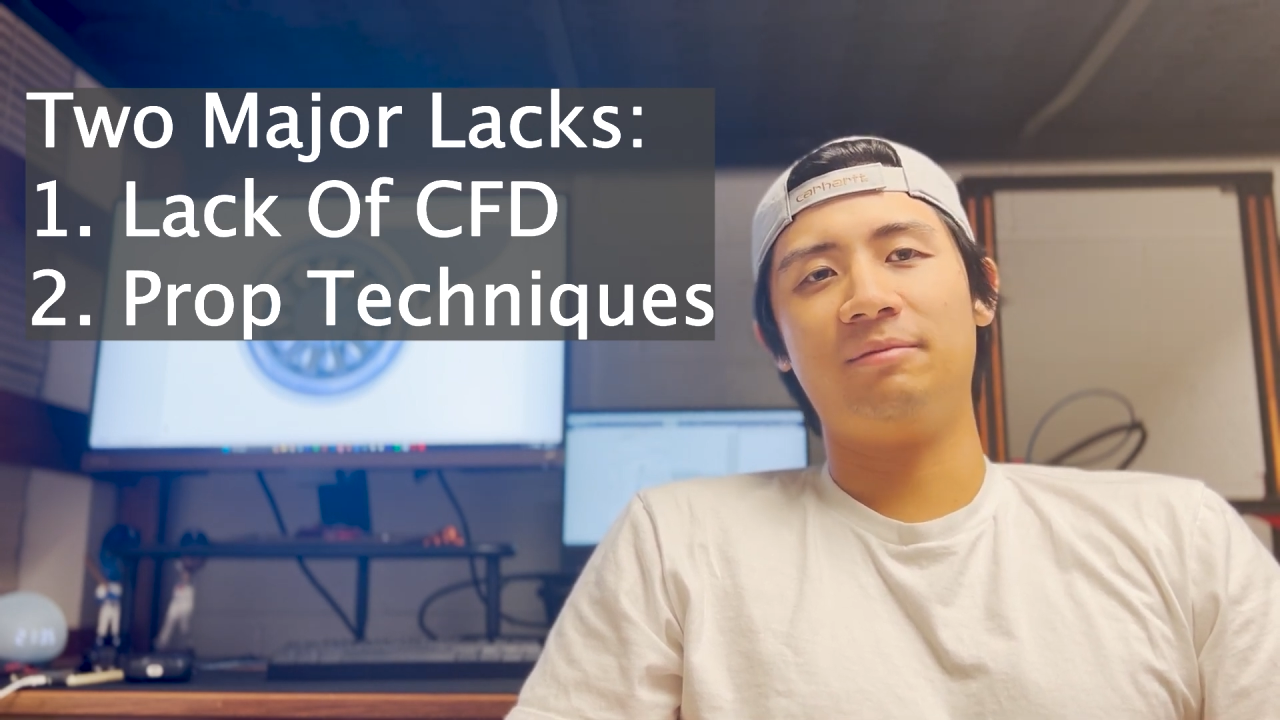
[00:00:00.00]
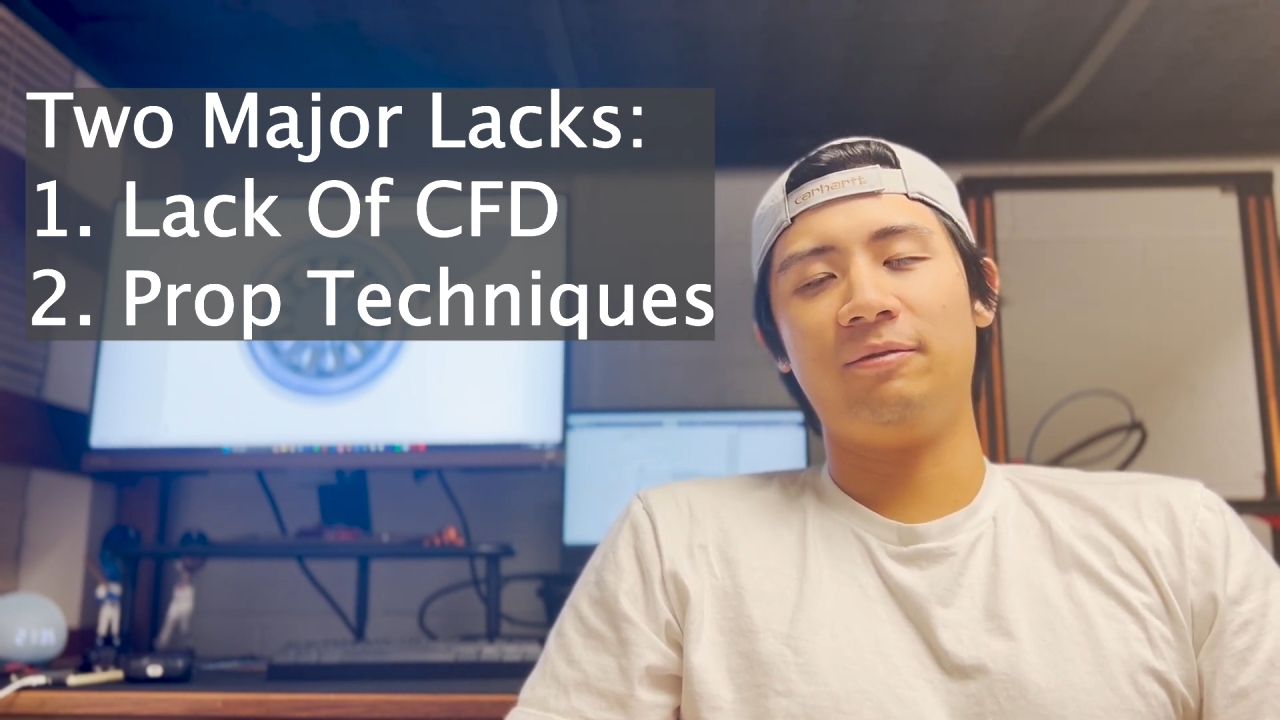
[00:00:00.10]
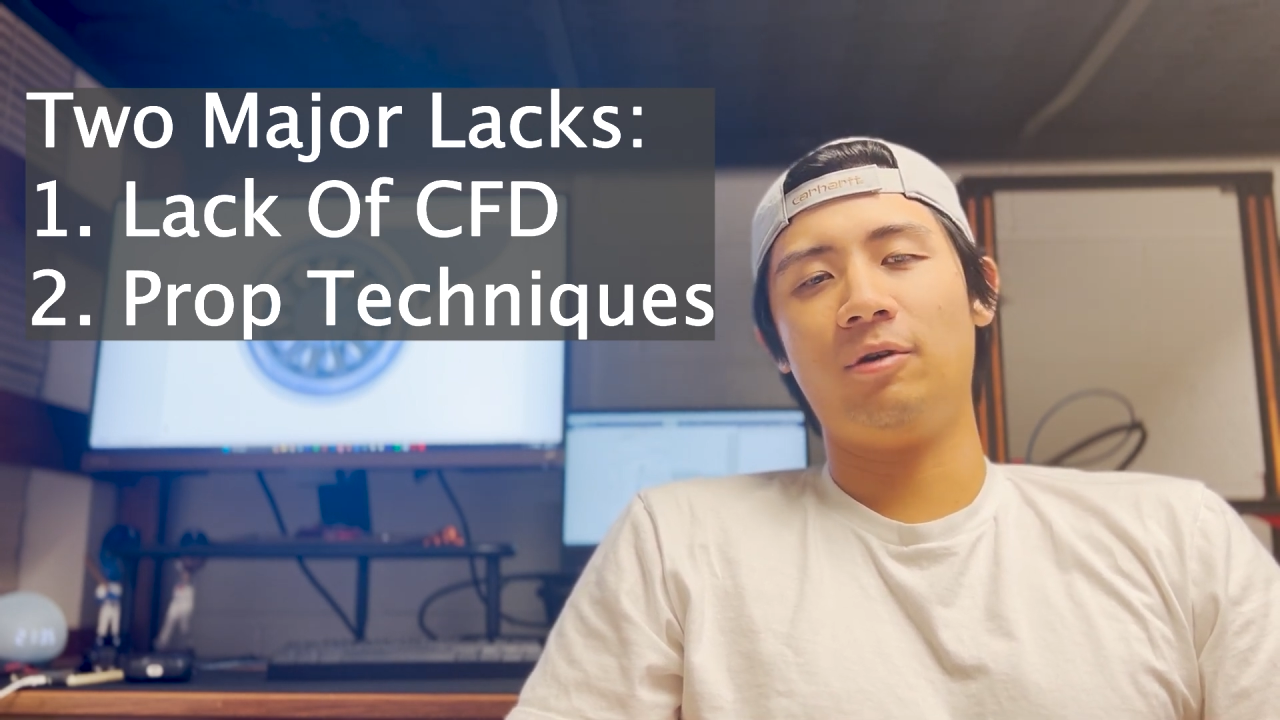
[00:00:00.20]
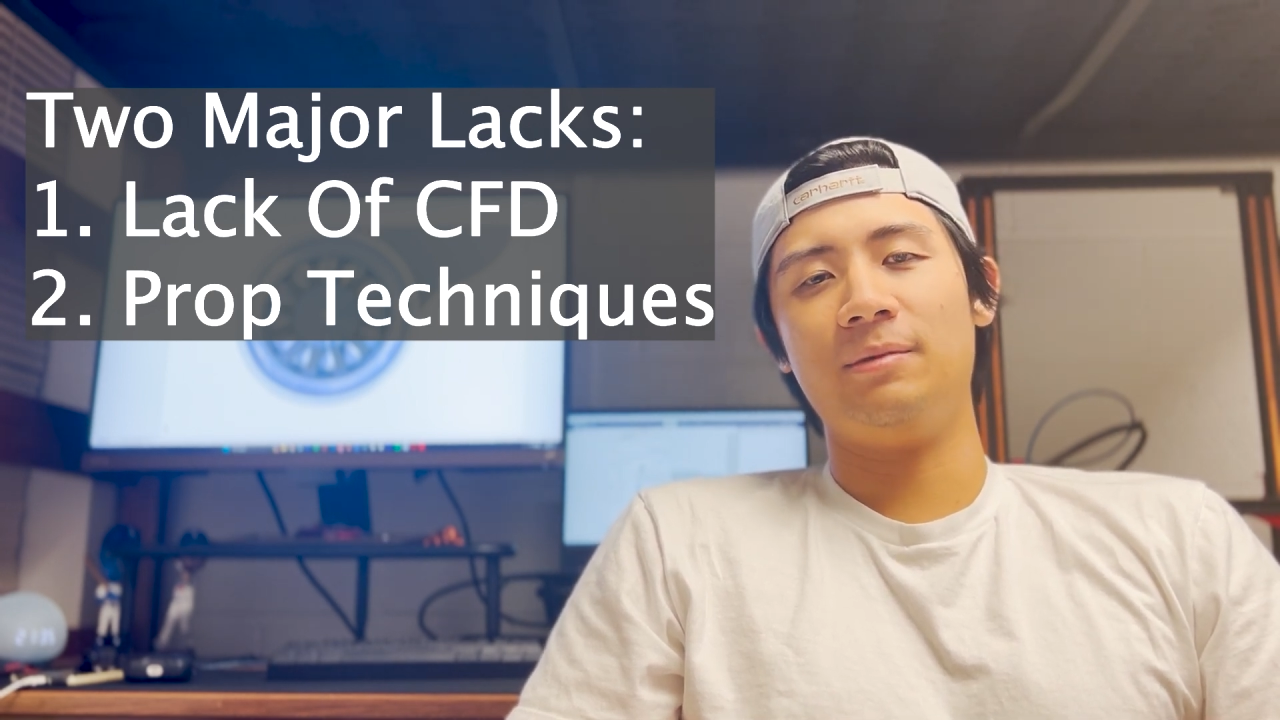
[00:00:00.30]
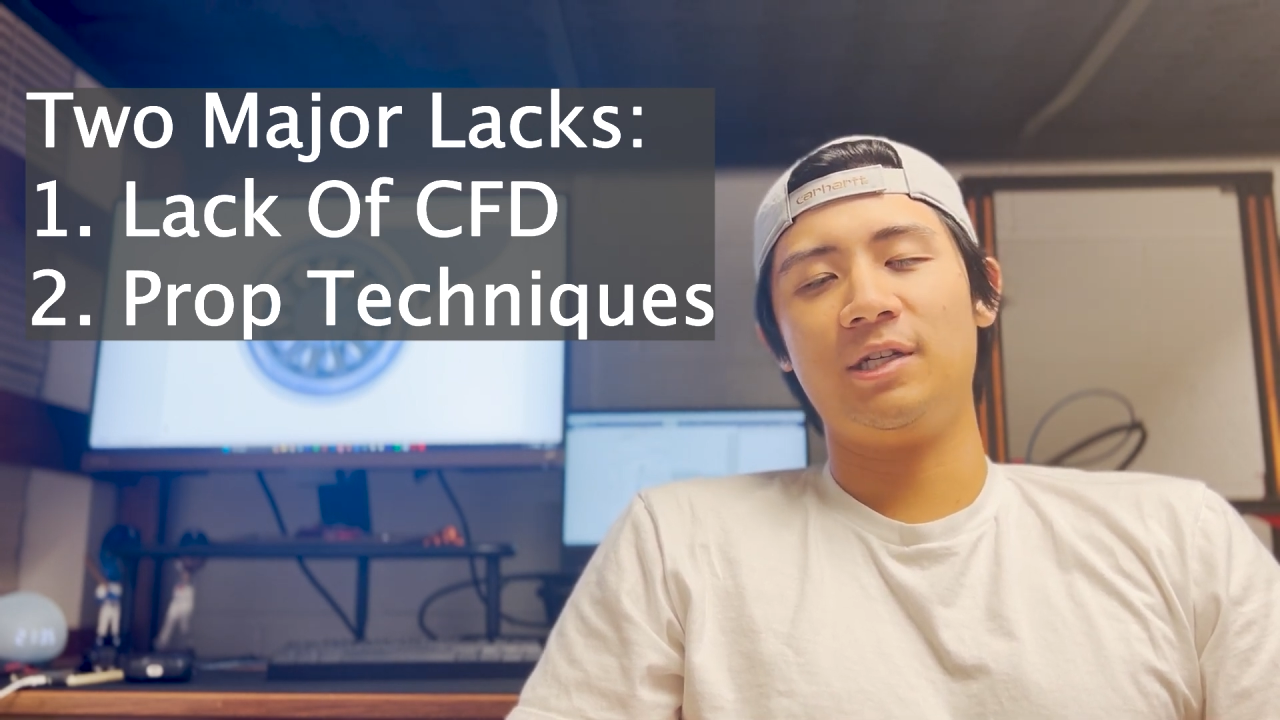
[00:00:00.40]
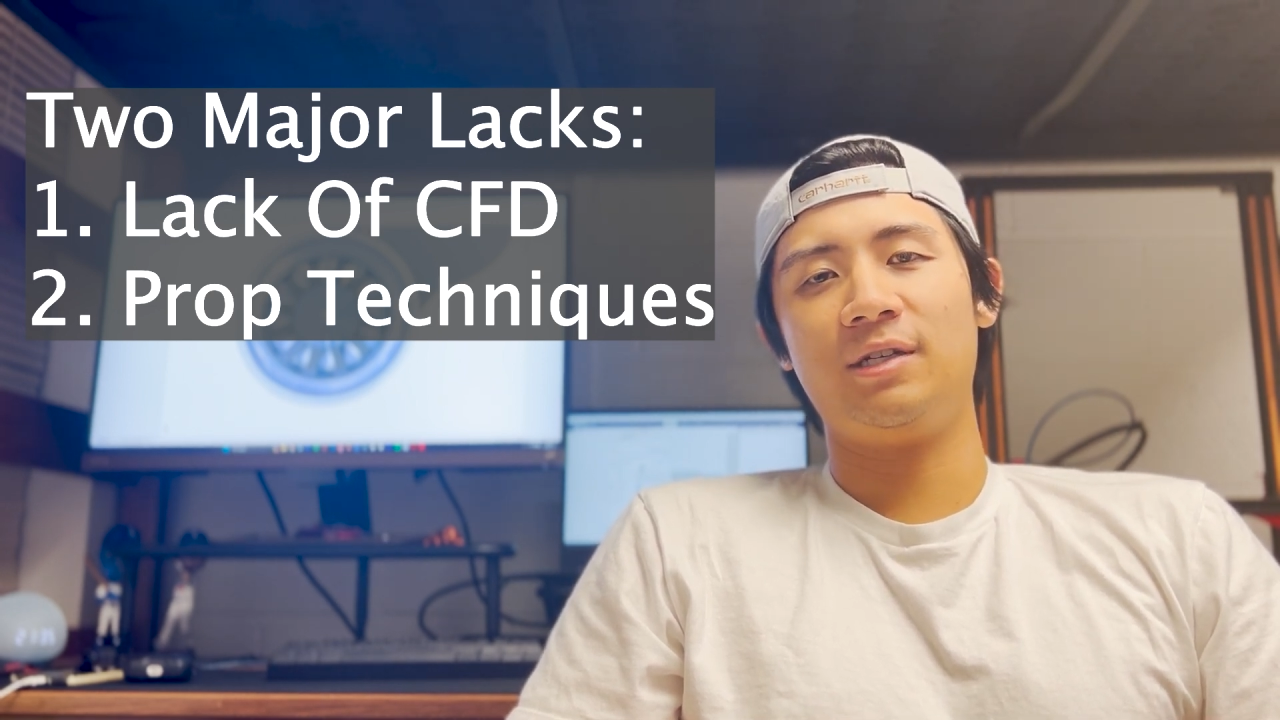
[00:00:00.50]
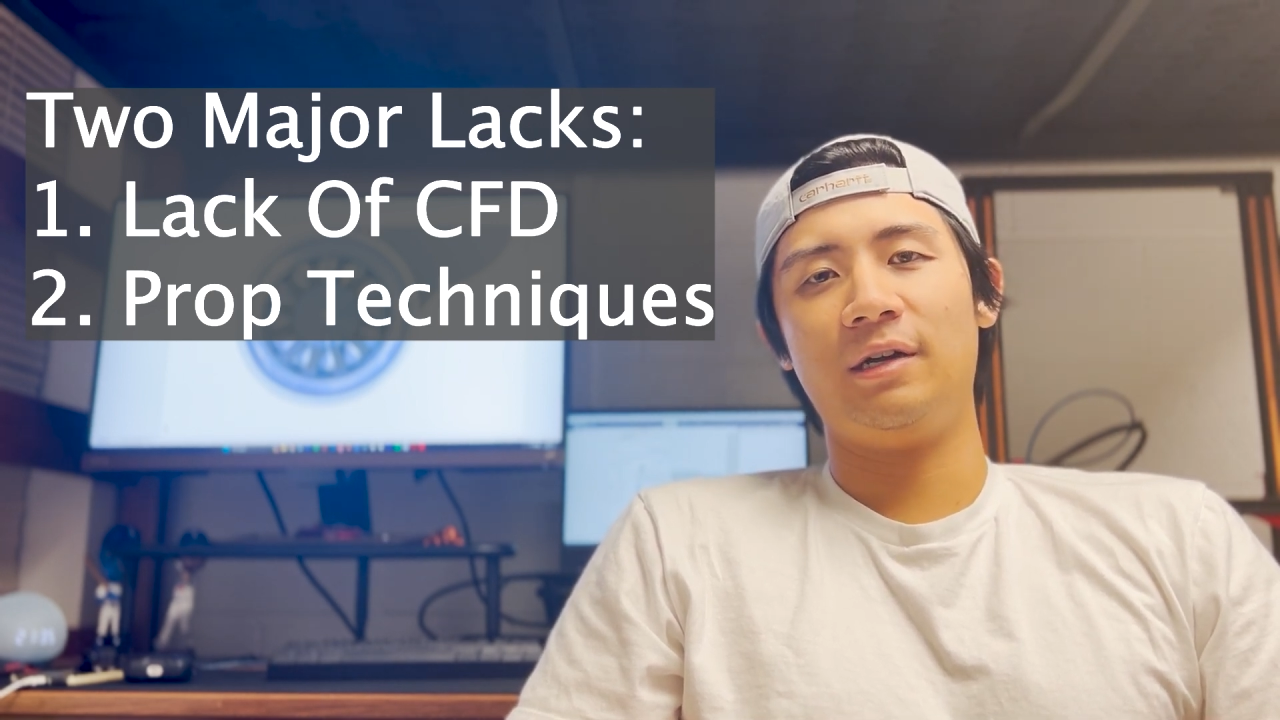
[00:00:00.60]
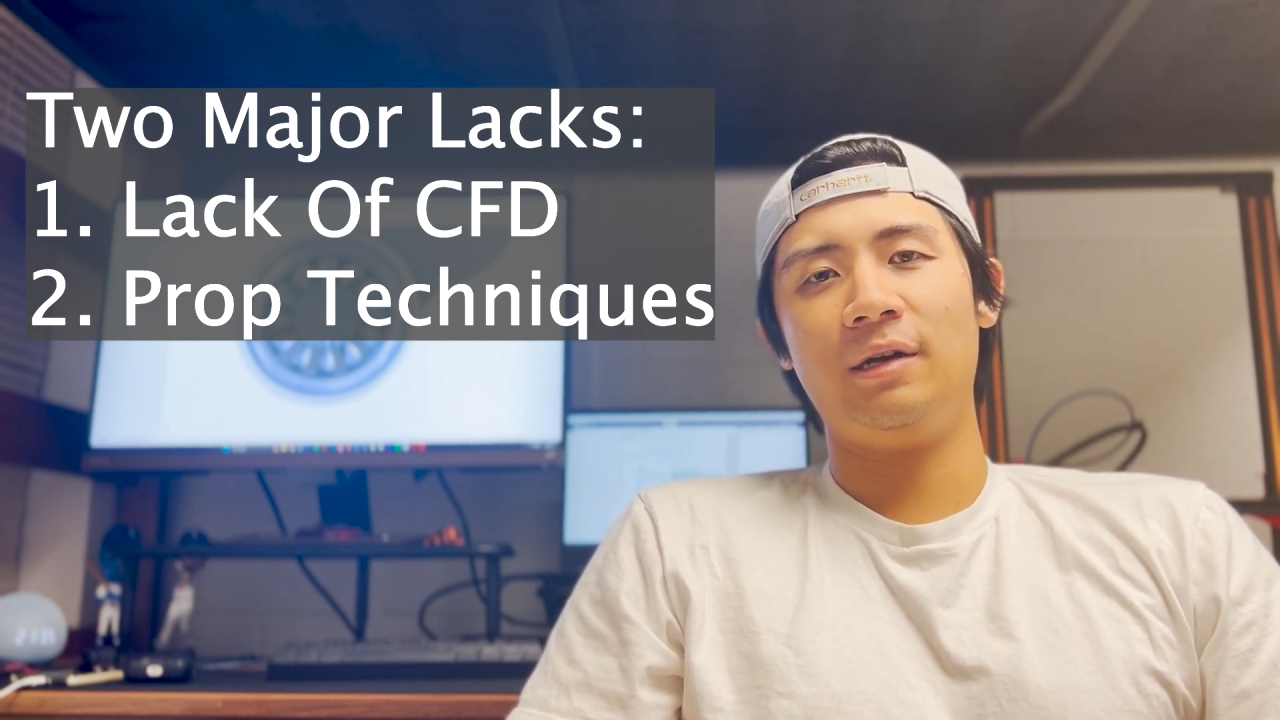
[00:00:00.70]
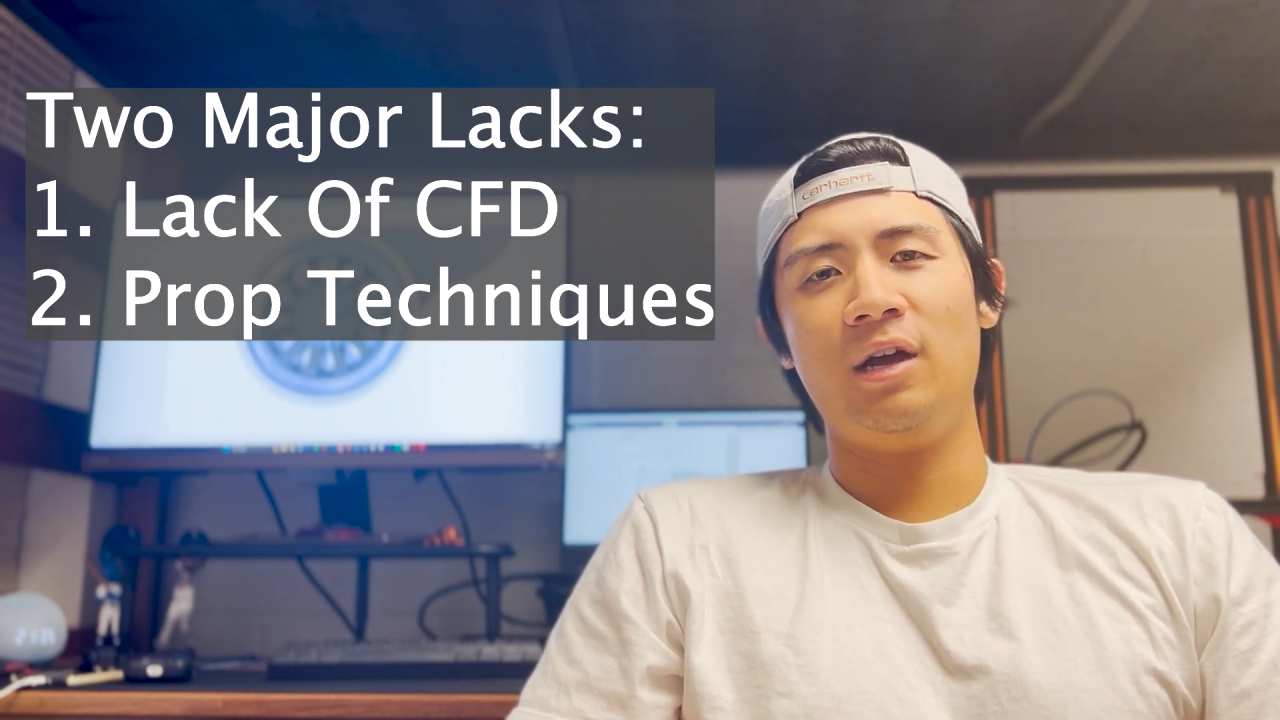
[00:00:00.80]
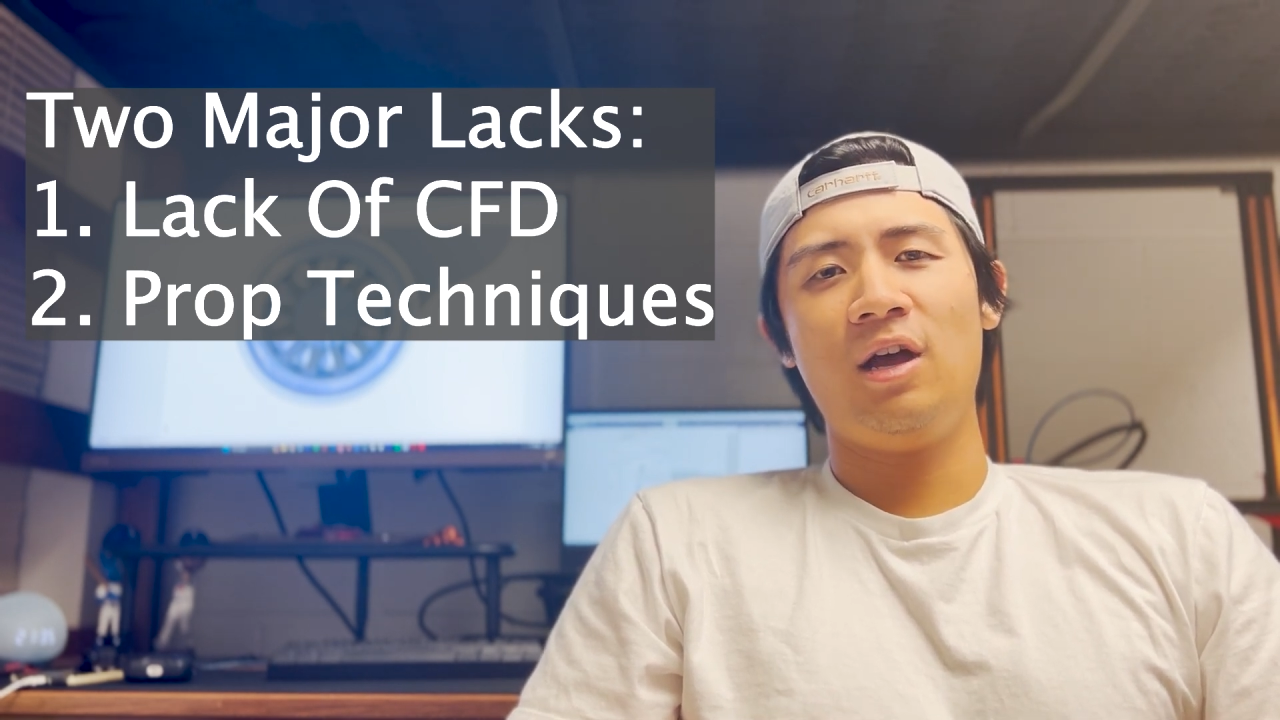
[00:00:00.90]
performance a
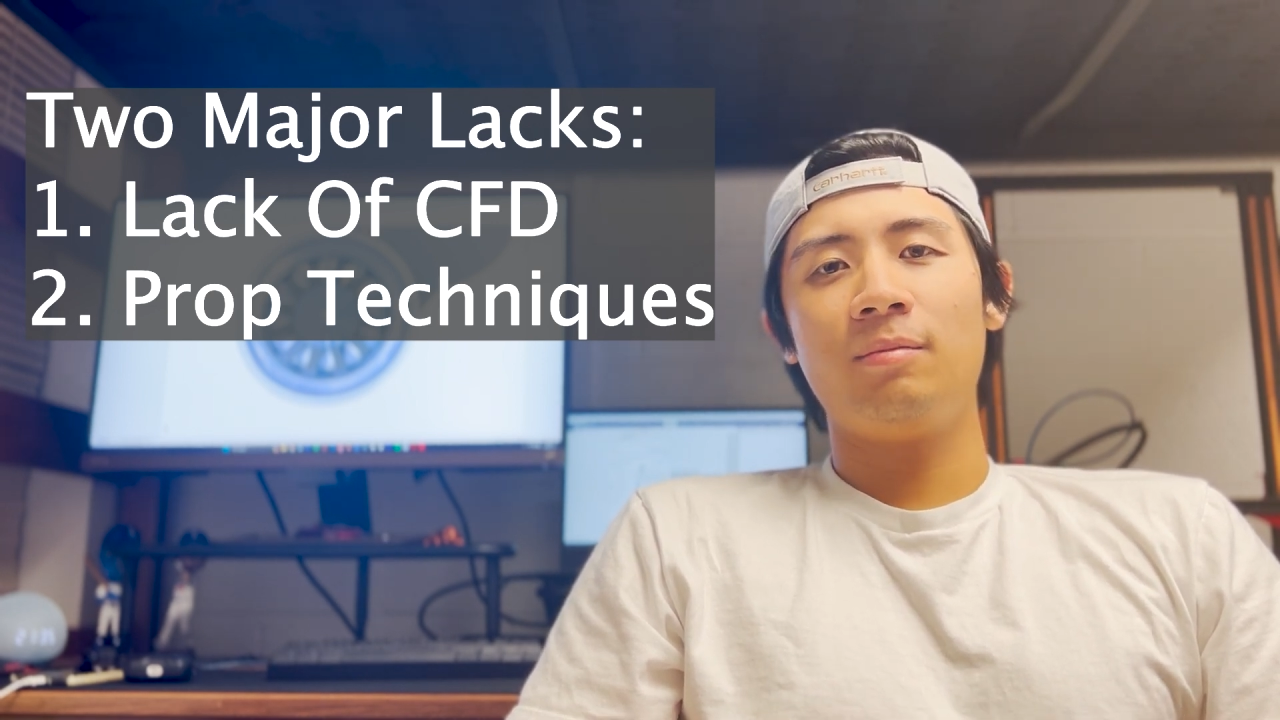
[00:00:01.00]
ton.